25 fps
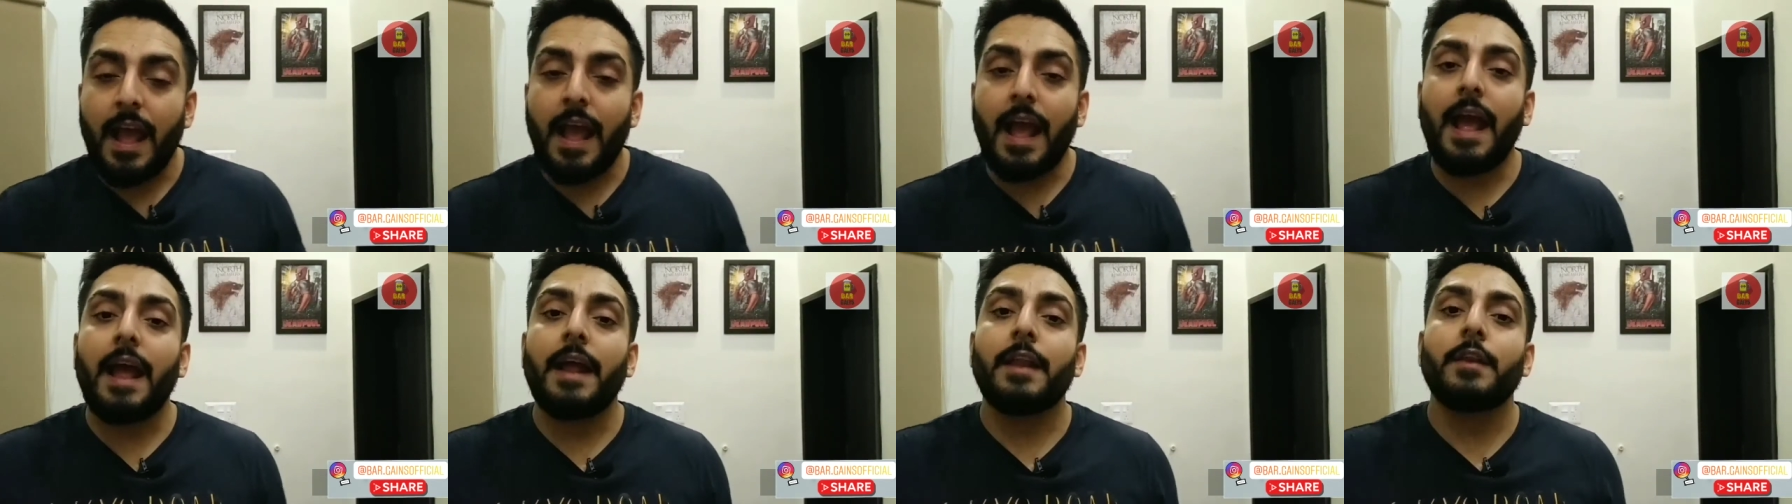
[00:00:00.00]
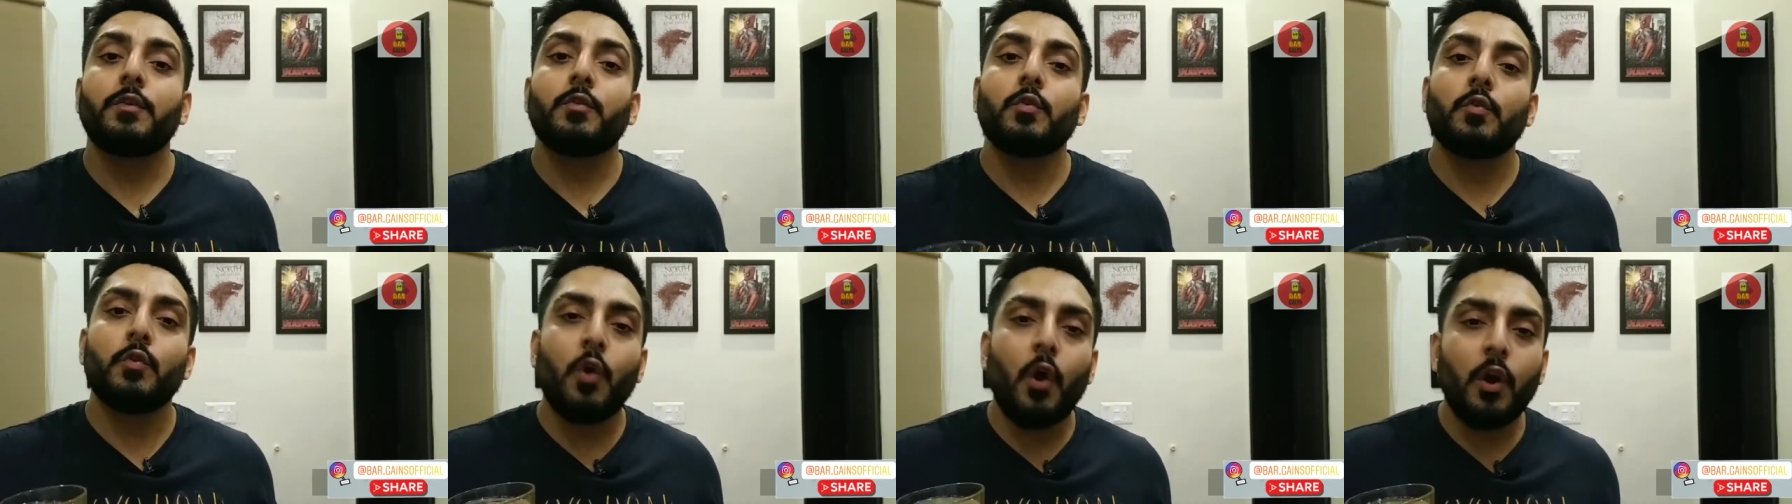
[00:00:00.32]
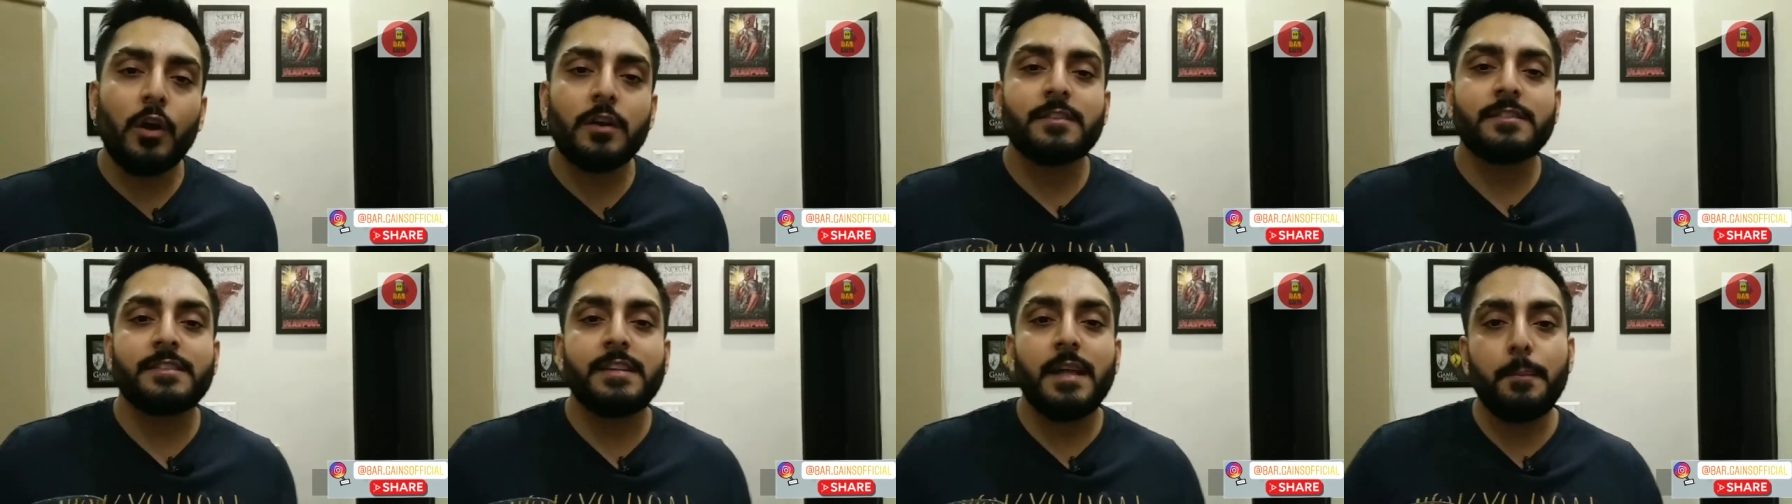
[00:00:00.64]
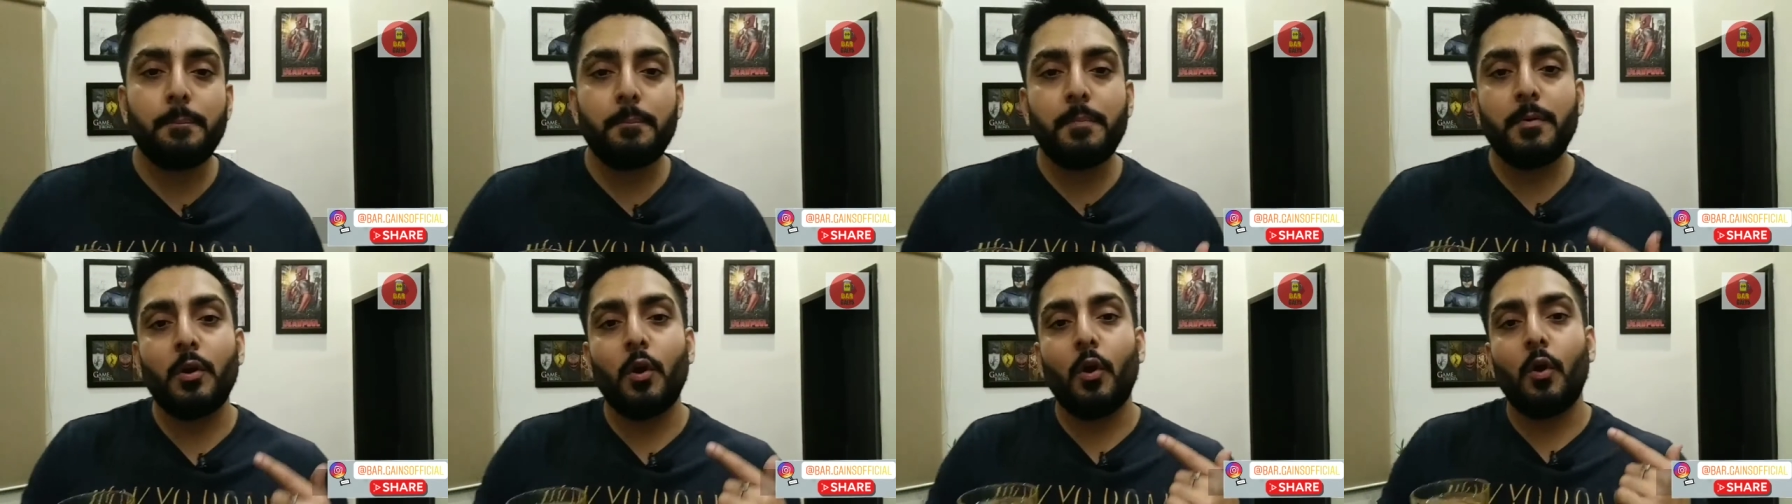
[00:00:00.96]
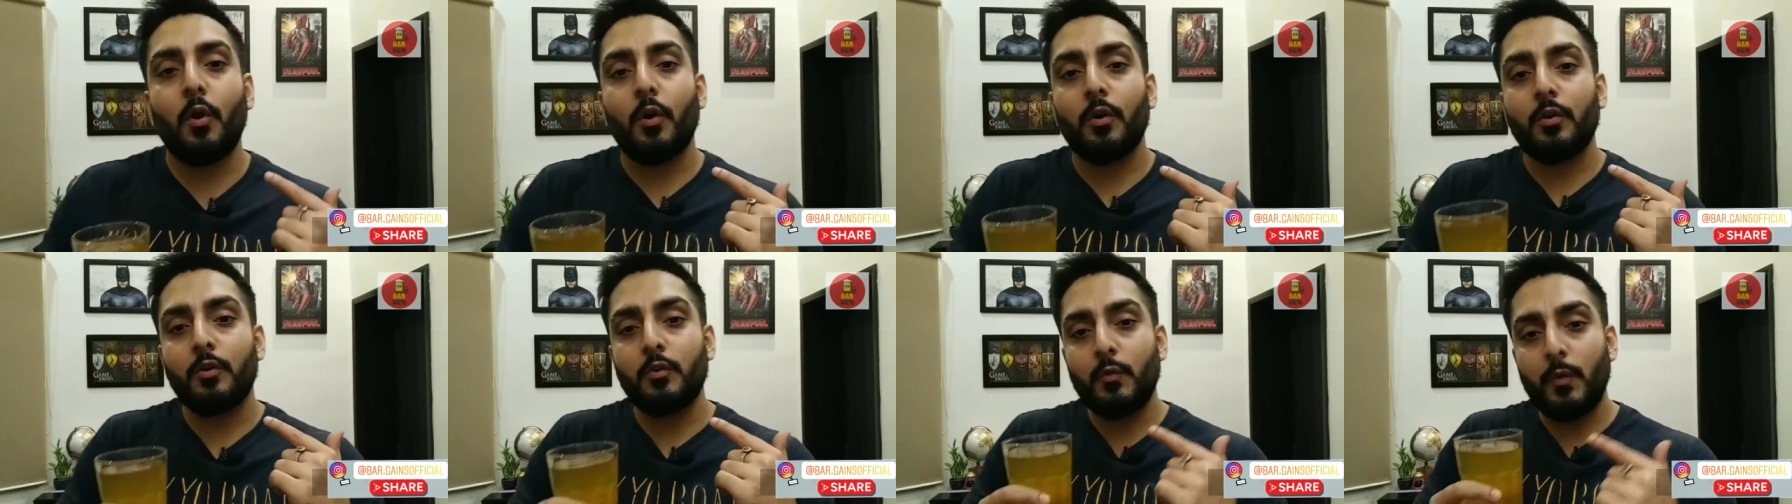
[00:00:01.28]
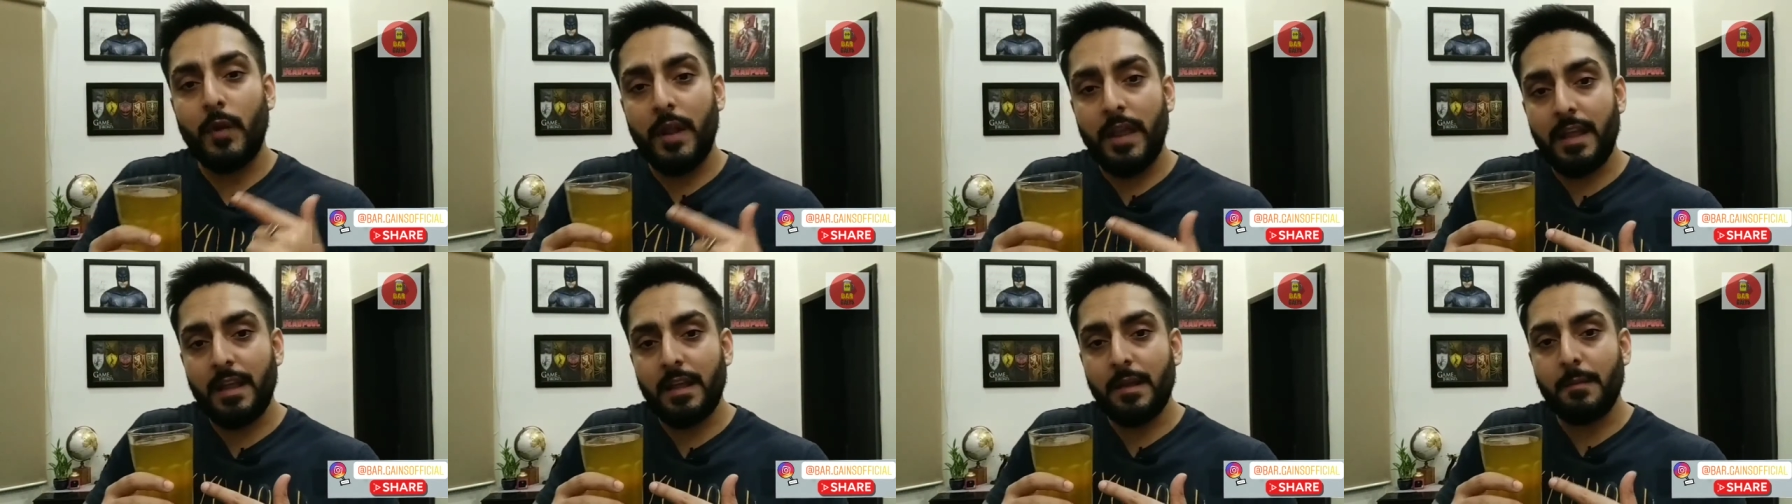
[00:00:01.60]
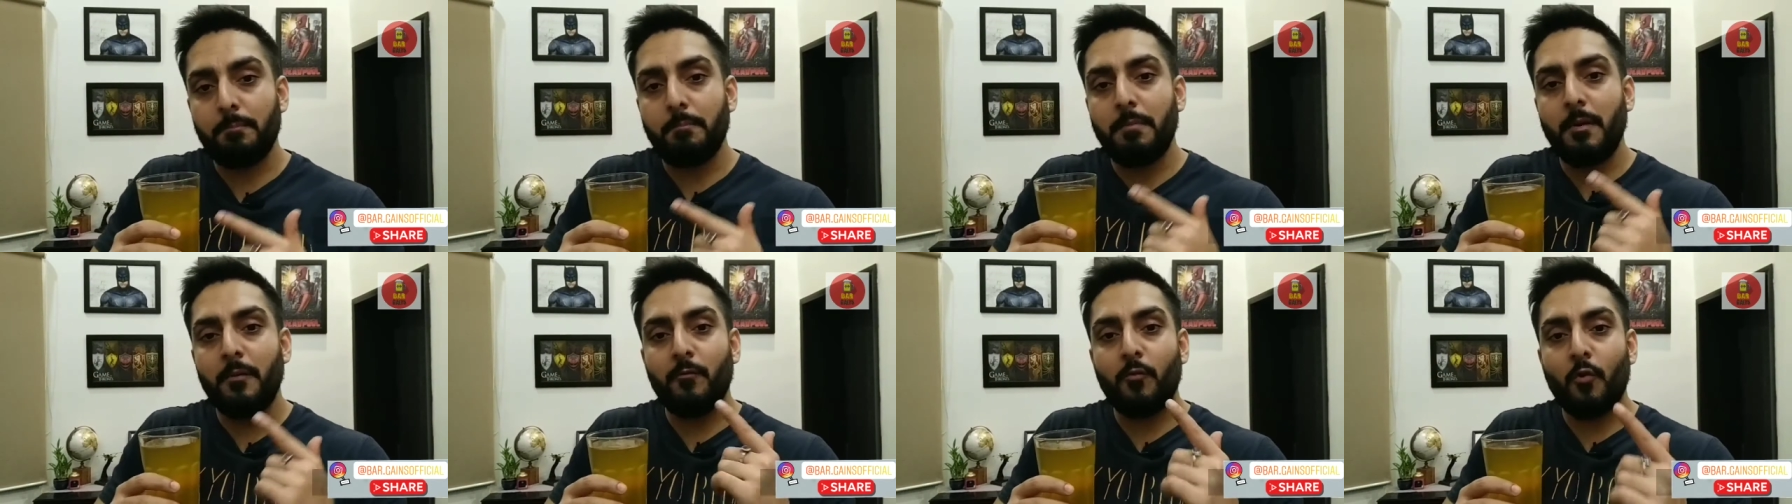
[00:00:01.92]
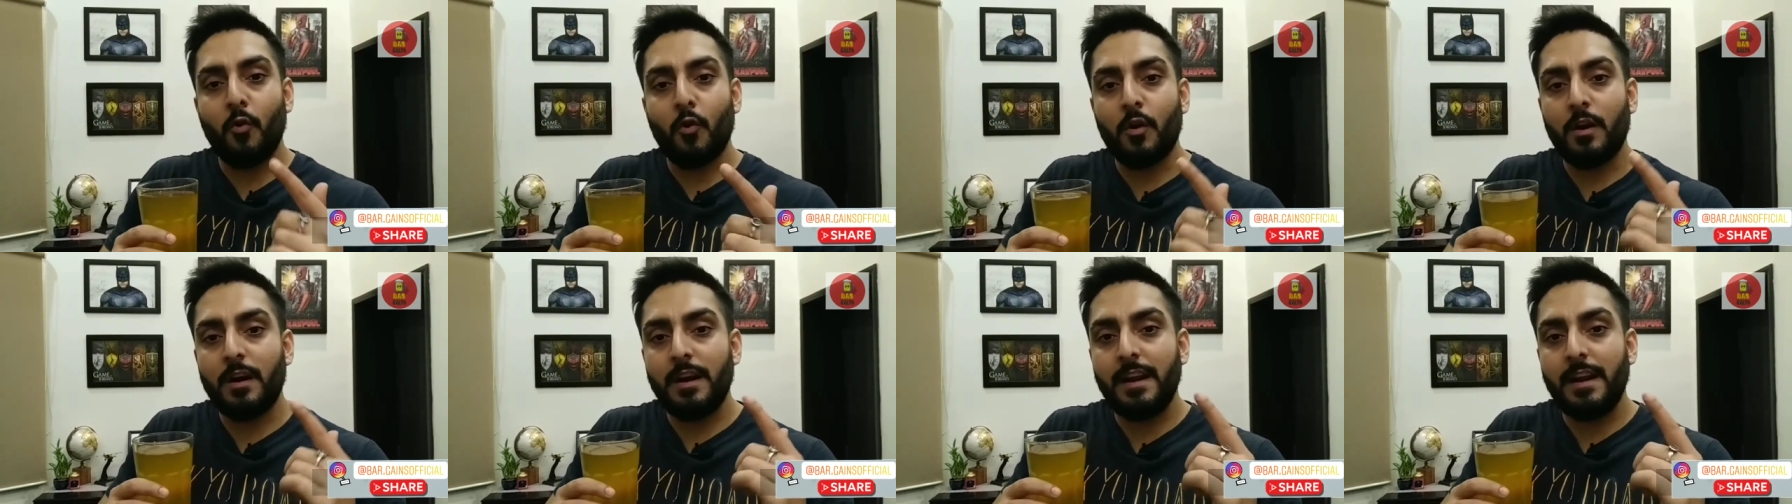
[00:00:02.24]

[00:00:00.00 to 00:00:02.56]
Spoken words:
And do not sip your drink before